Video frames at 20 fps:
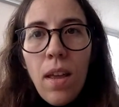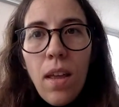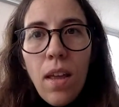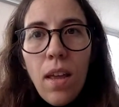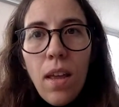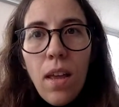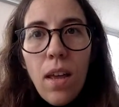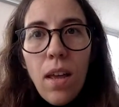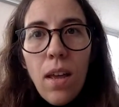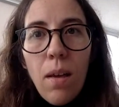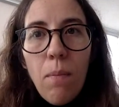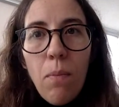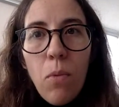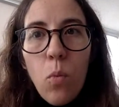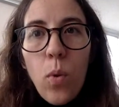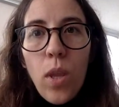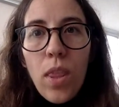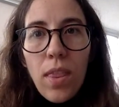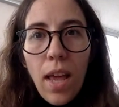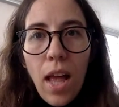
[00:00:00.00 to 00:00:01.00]

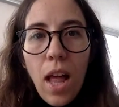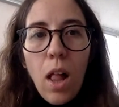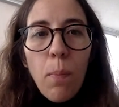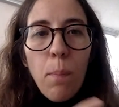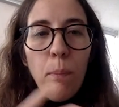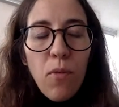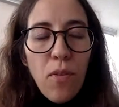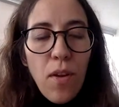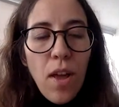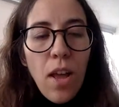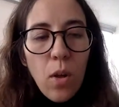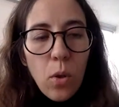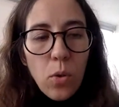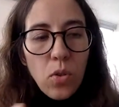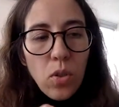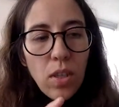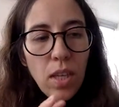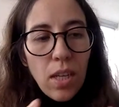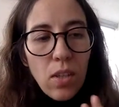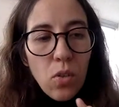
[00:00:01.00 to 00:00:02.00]
with the help of
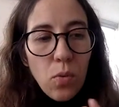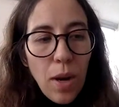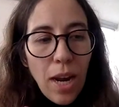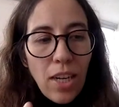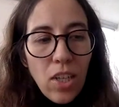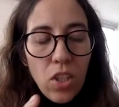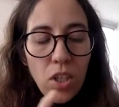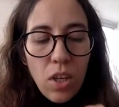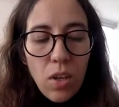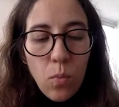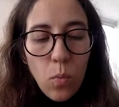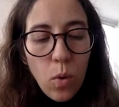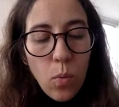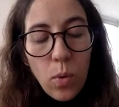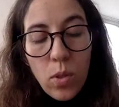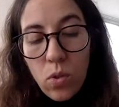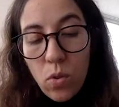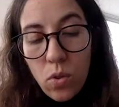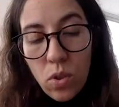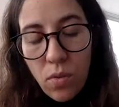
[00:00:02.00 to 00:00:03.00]
also the interaction. What
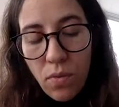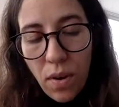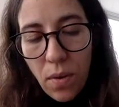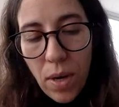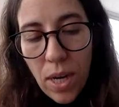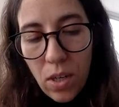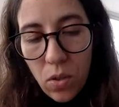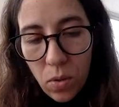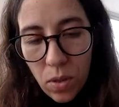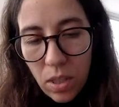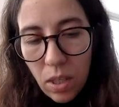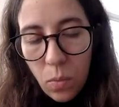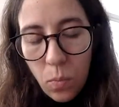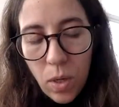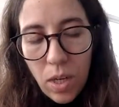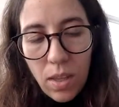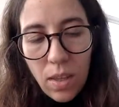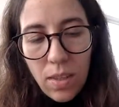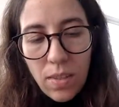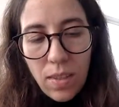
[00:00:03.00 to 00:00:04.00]
was also very interesting
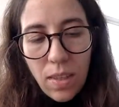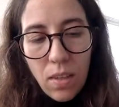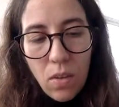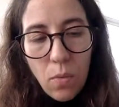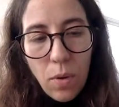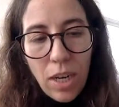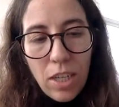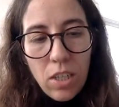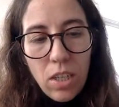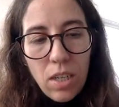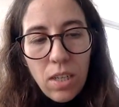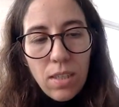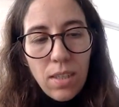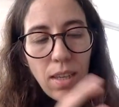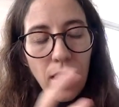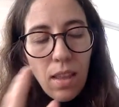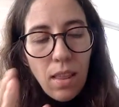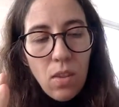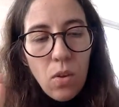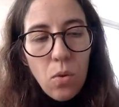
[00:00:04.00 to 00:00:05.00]
within this interaction is
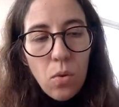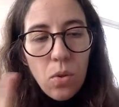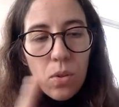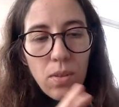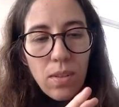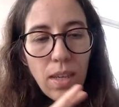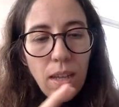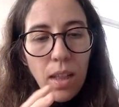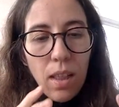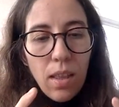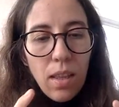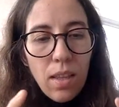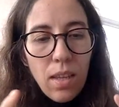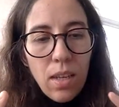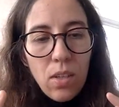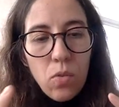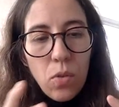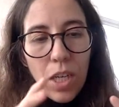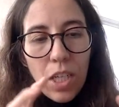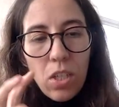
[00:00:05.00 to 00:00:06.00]
that you could tell that the
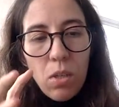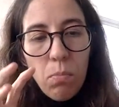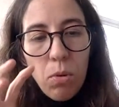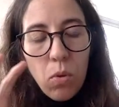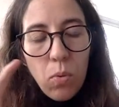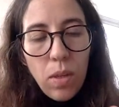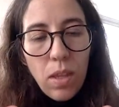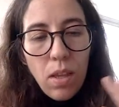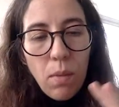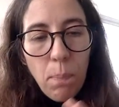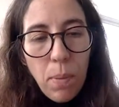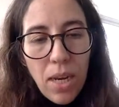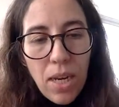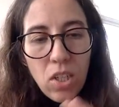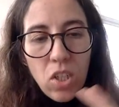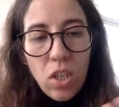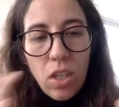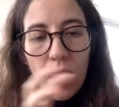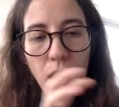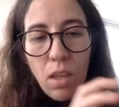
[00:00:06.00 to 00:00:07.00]
interaction between the
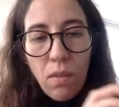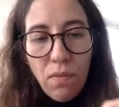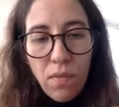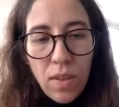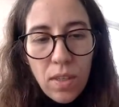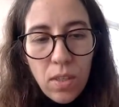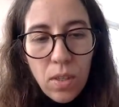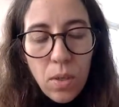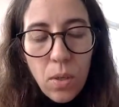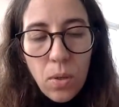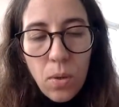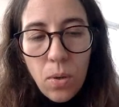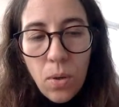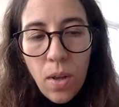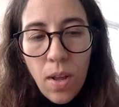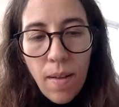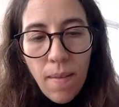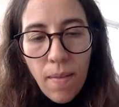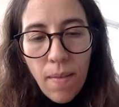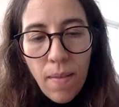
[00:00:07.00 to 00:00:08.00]
patient and the physio,
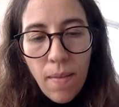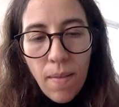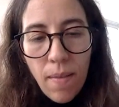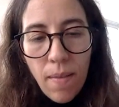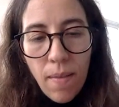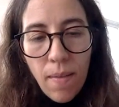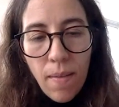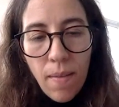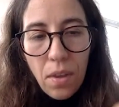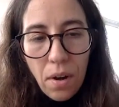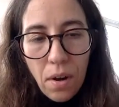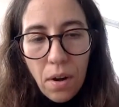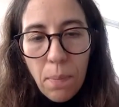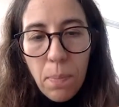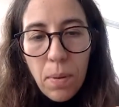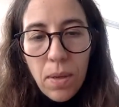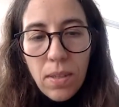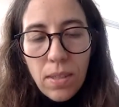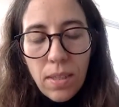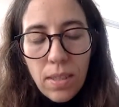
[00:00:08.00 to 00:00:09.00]
that the
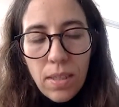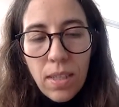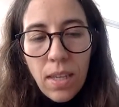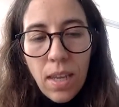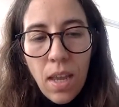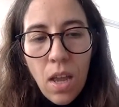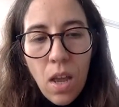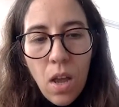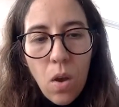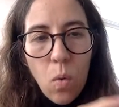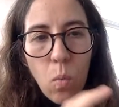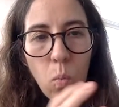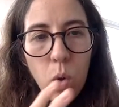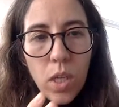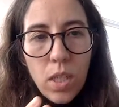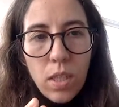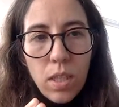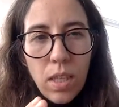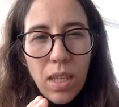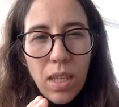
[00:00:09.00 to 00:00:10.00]
therapist was